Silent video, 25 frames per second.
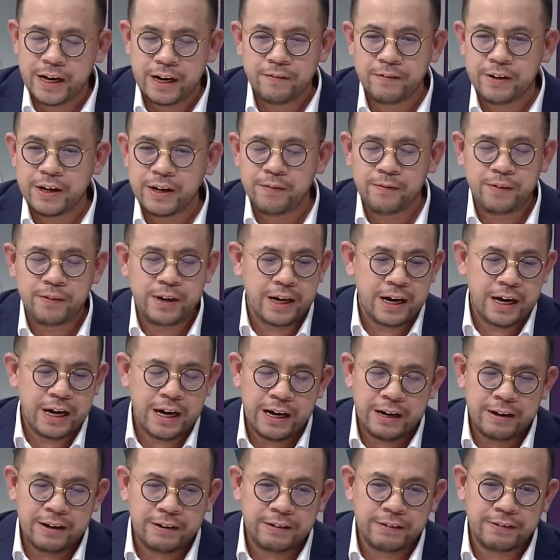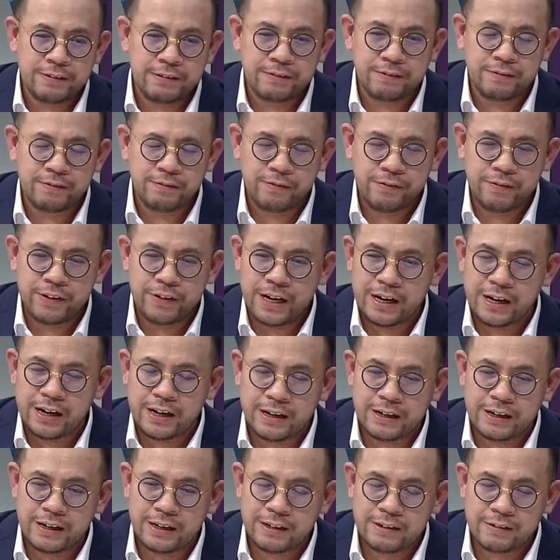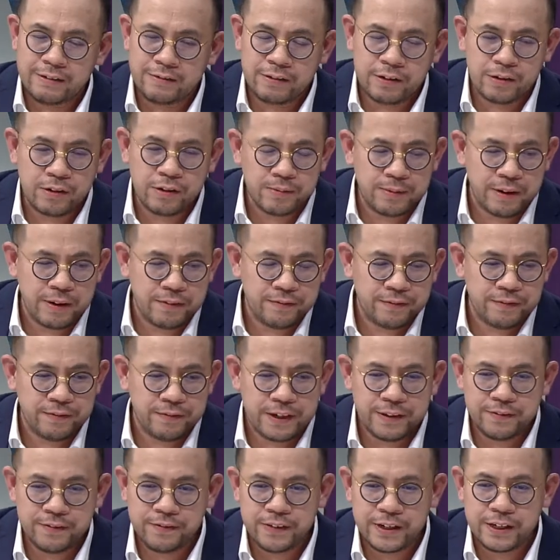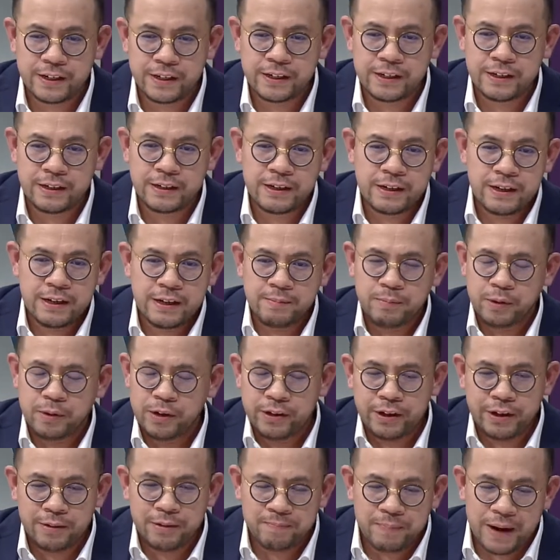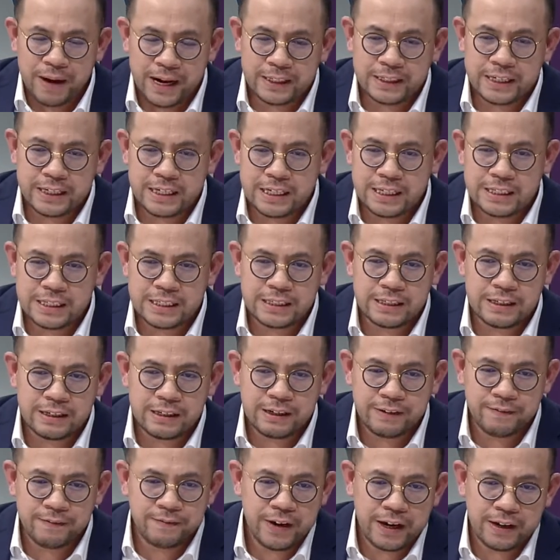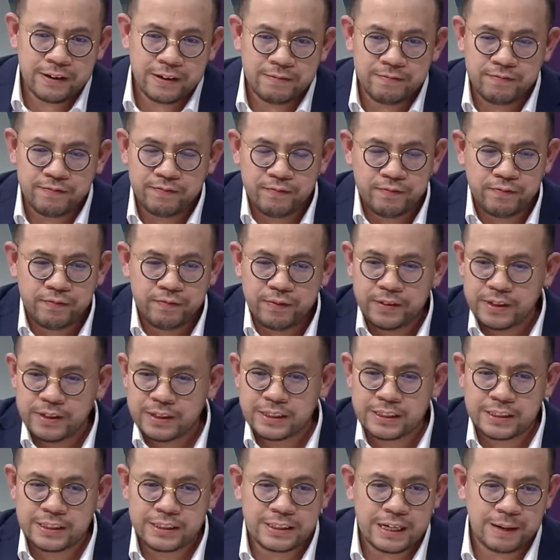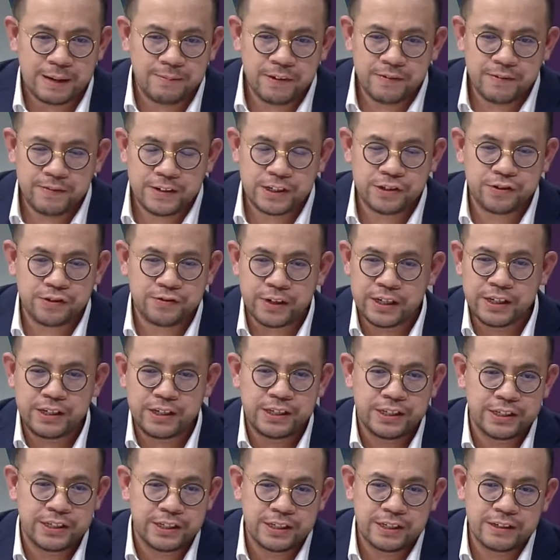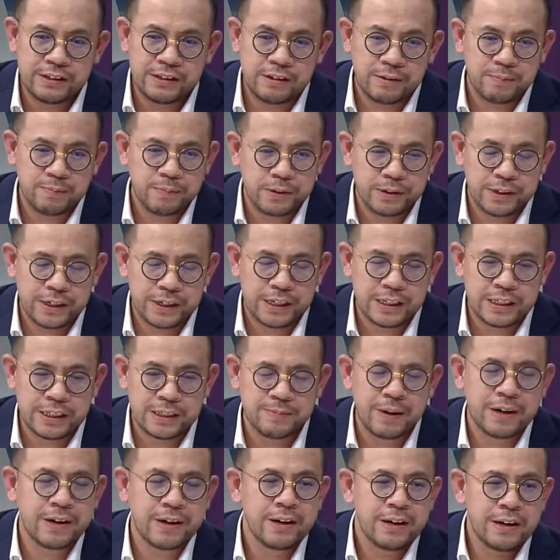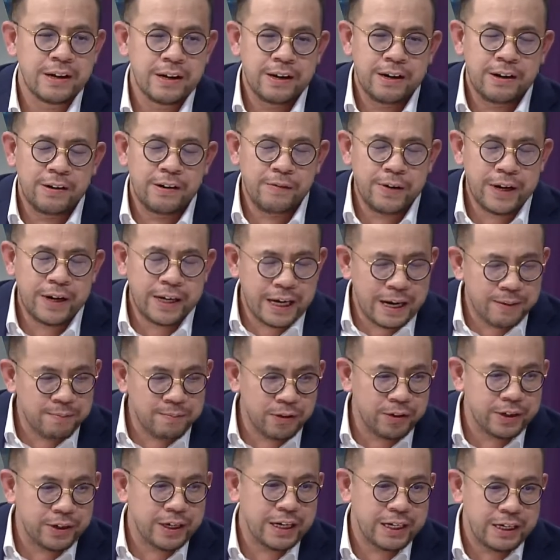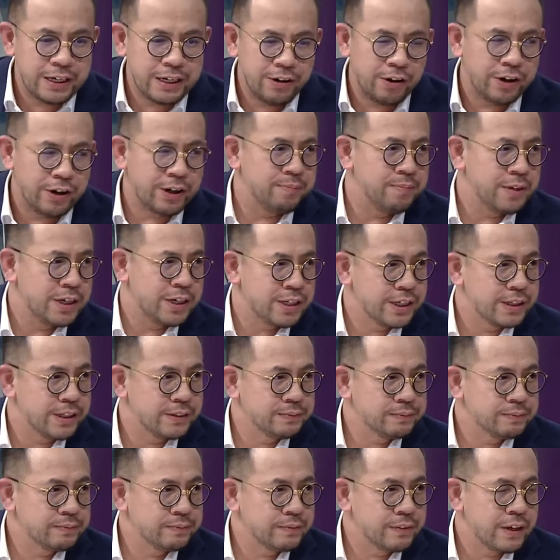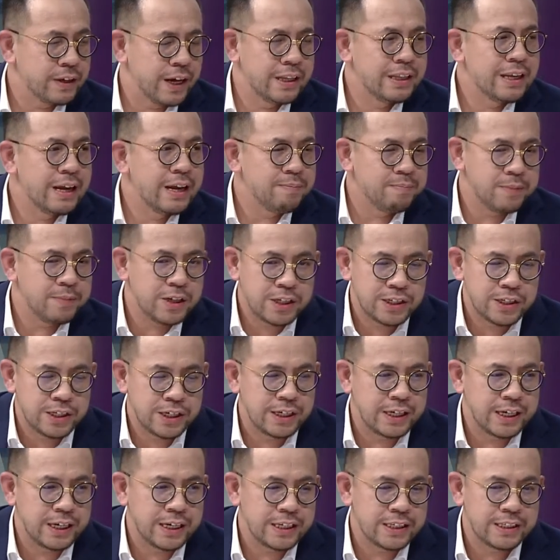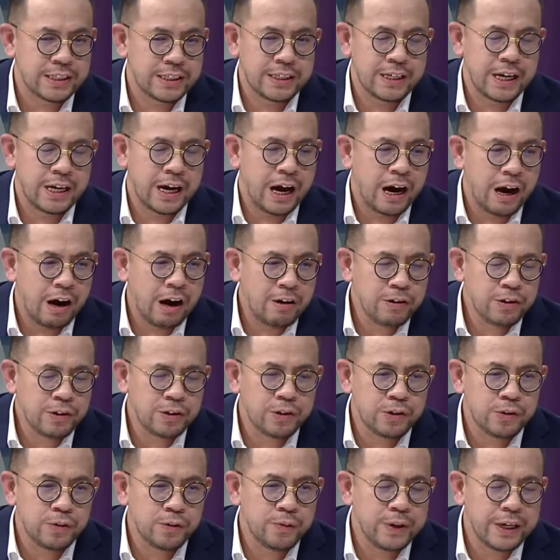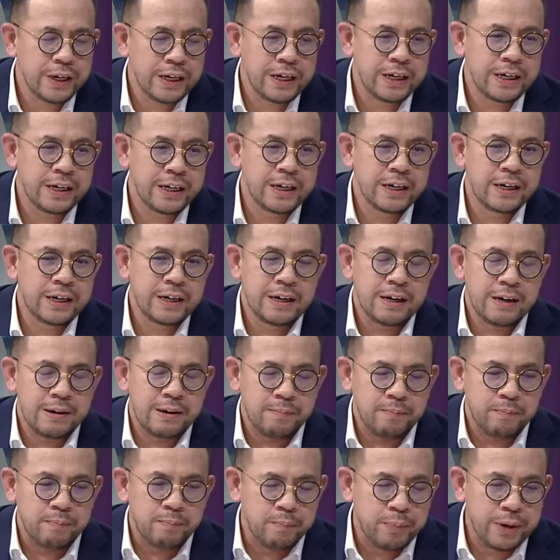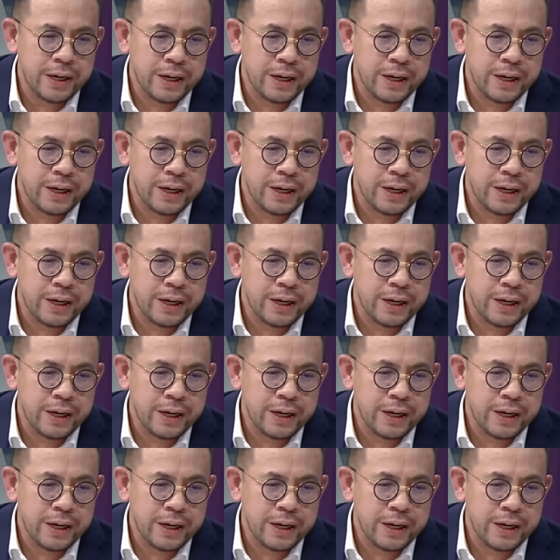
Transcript: we, we, we, we are we are a group of different political parties, in fact, some of us traditional opponents, but we came together on a mission. And that mission is how do we